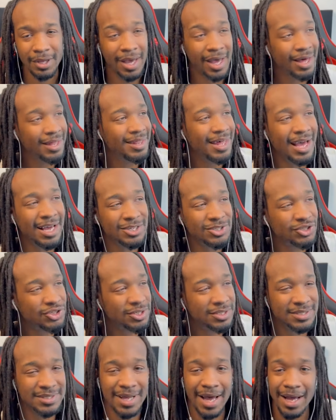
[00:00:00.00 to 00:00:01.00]
That's
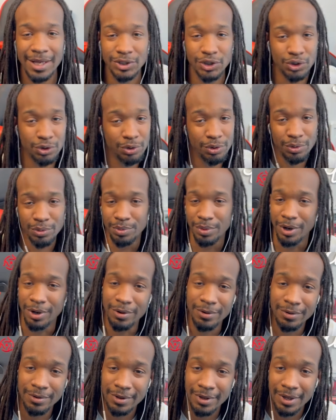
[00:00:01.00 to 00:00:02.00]
just not true,
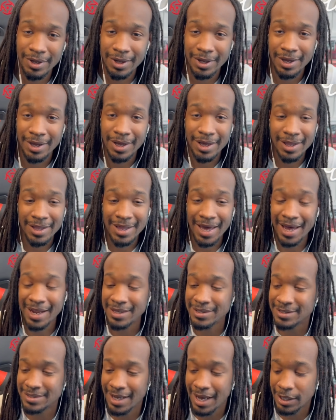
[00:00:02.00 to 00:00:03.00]
bro. That
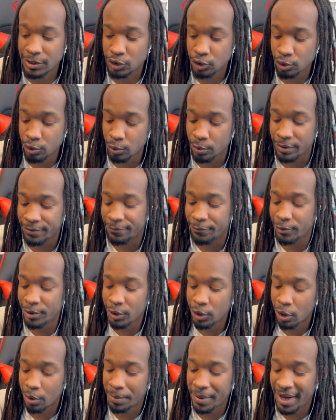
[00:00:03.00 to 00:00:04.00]
is not true. If
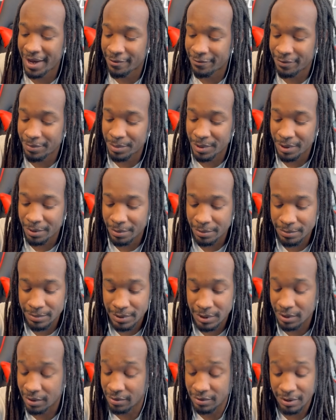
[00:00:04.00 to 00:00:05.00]
we go back from
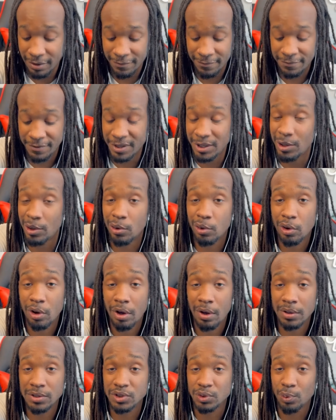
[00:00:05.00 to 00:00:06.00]
the video
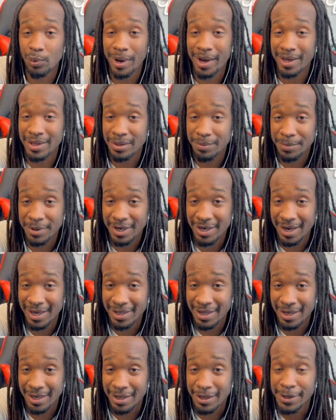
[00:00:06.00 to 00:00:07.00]
calls way in the
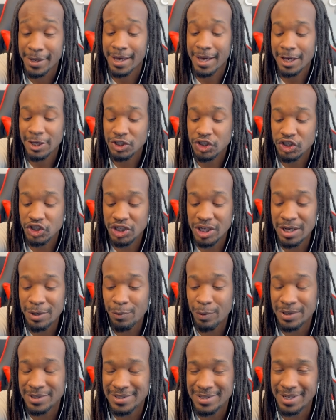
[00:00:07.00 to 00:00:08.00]
beginning, she
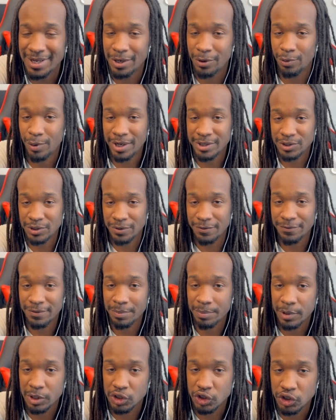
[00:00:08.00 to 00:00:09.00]
was the aggressor
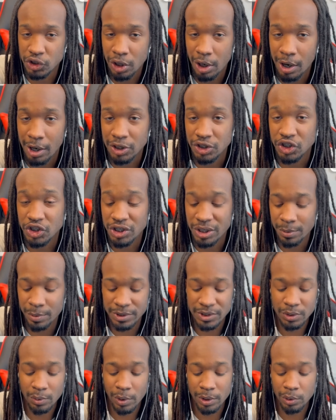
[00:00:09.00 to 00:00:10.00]
from the start. She
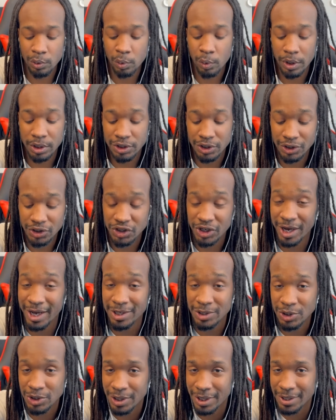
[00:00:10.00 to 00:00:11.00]
was the one who wanted to
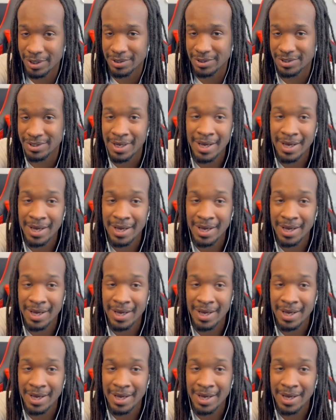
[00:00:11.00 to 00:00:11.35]
change things